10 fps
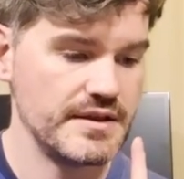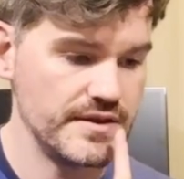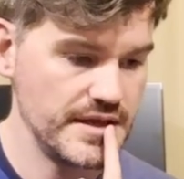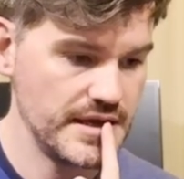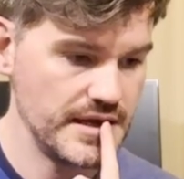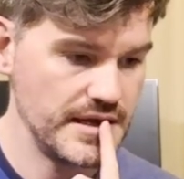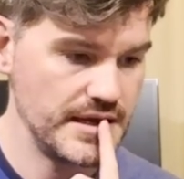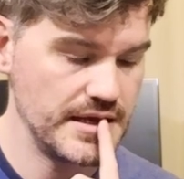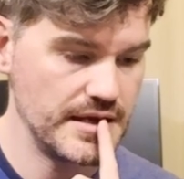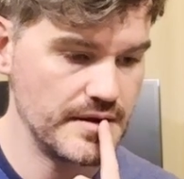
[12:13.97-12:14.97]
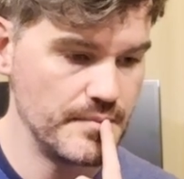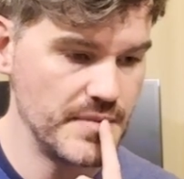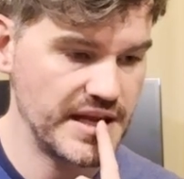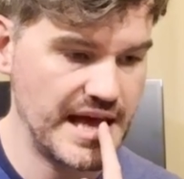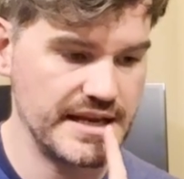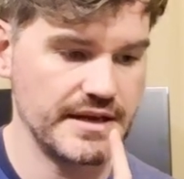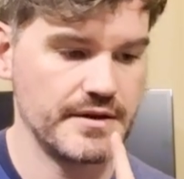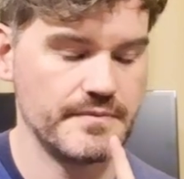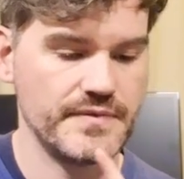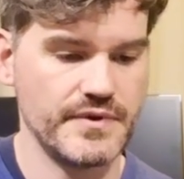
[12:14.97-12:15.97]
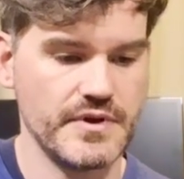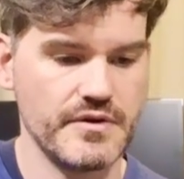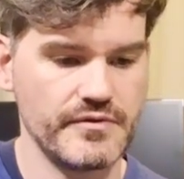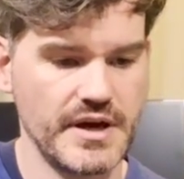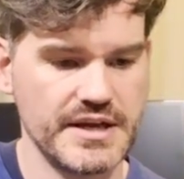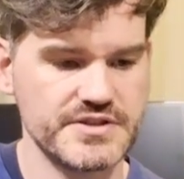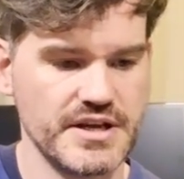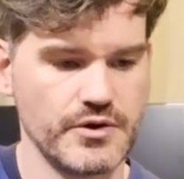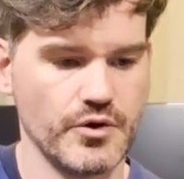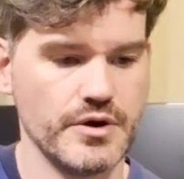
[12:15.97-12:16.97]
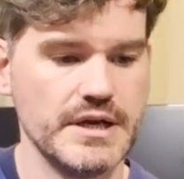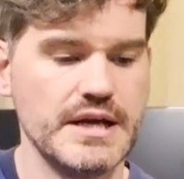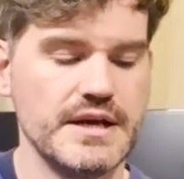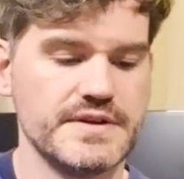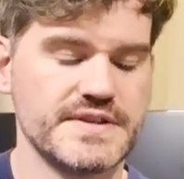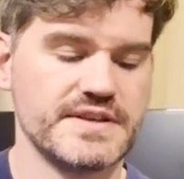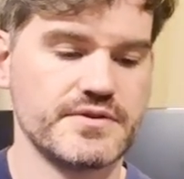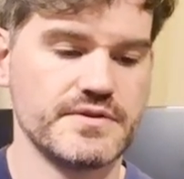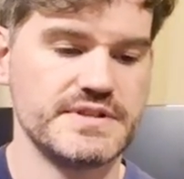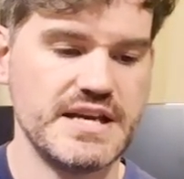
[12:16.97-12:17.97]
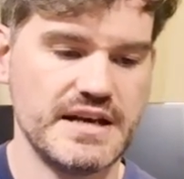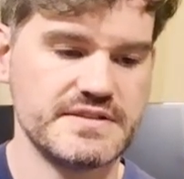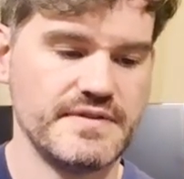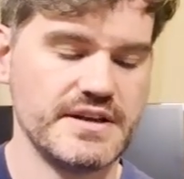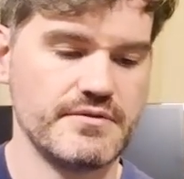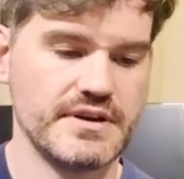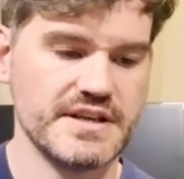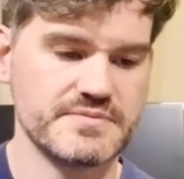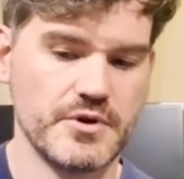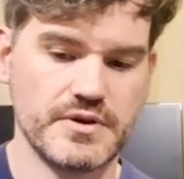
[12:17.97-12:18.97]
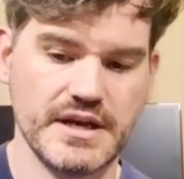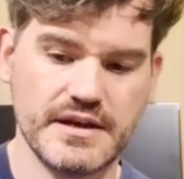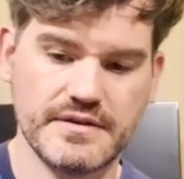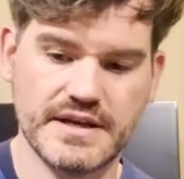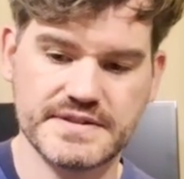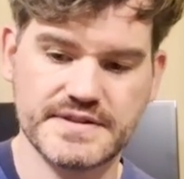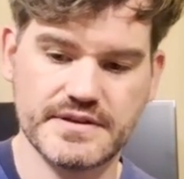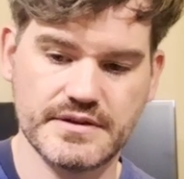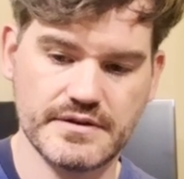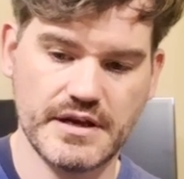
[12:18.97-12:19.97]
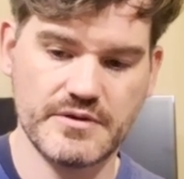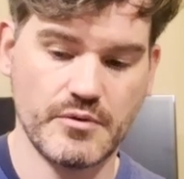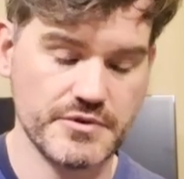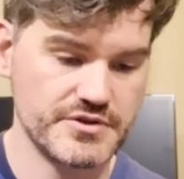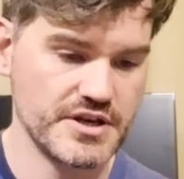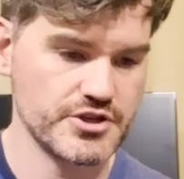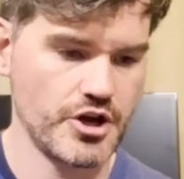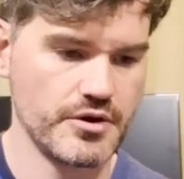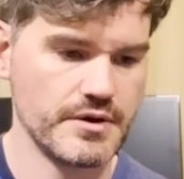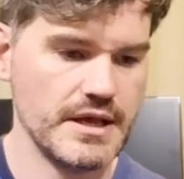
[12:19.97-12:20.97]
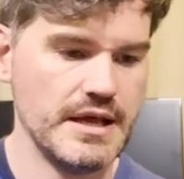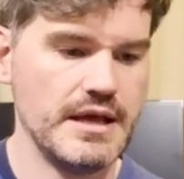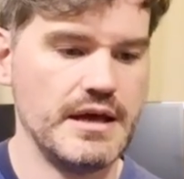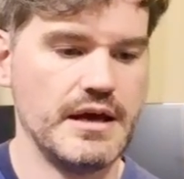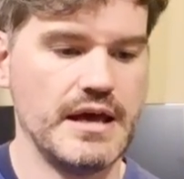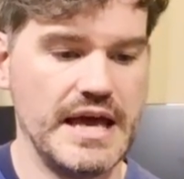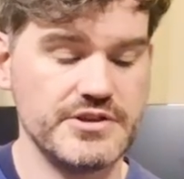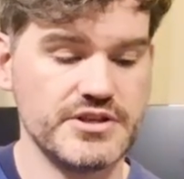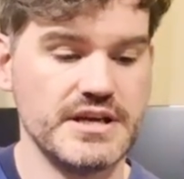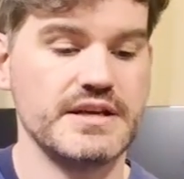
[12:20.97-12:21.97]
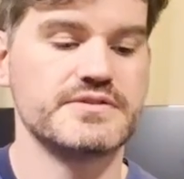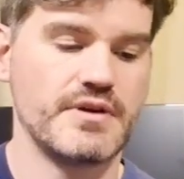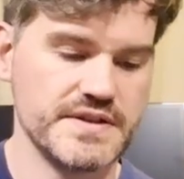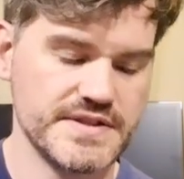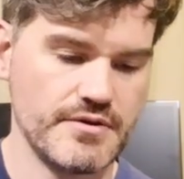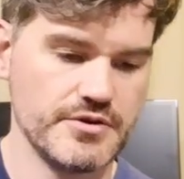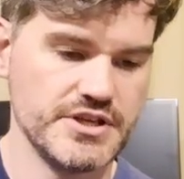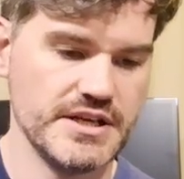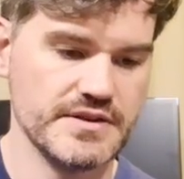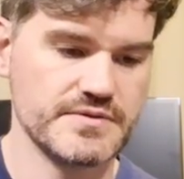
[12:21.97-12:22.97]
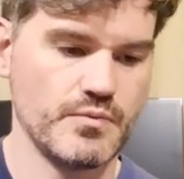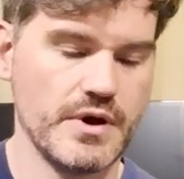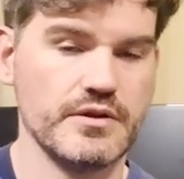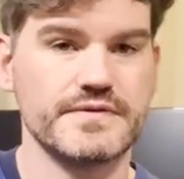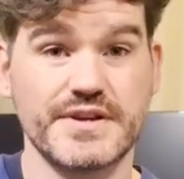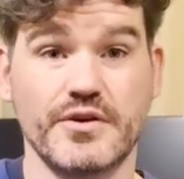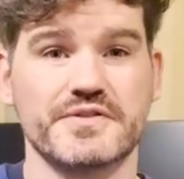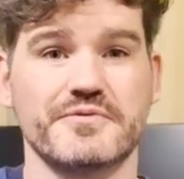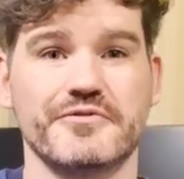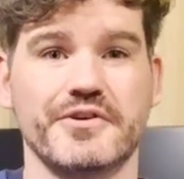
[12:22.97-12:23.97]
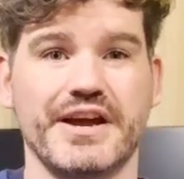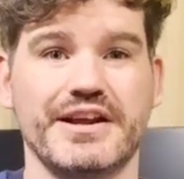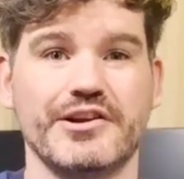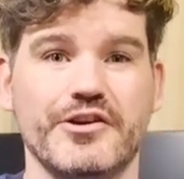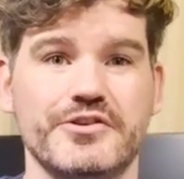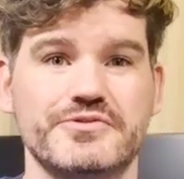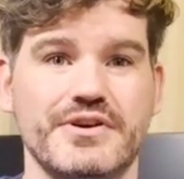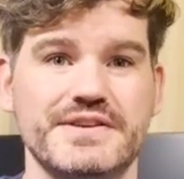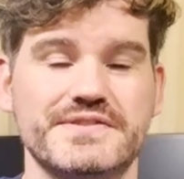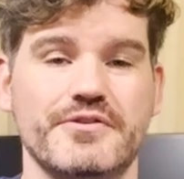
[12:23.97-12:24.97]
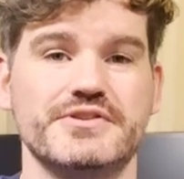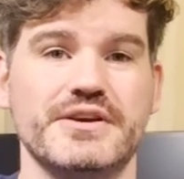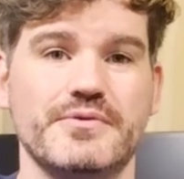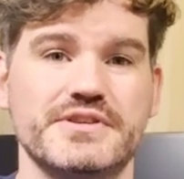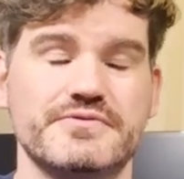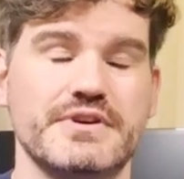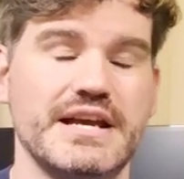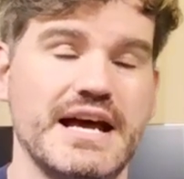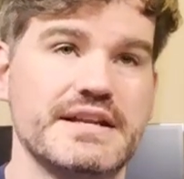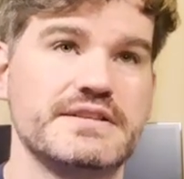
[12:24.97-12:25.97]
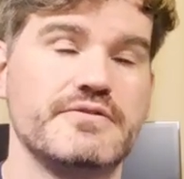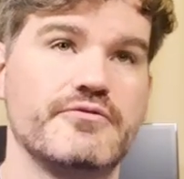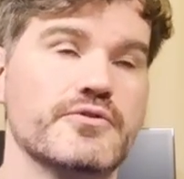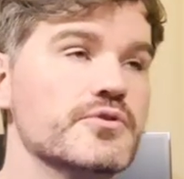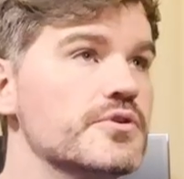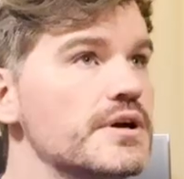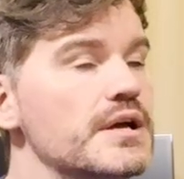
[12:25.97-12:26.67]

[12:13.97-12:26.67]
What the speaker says: the Mechanic, the Flight Engineer Core. So that's got Deactivator and Gizmo Kit. That's the other one with the trench coat. Engineer Terrain 0G as well. Obviously Cosmoflot getting a lot of Terrain 0G, which is really handy for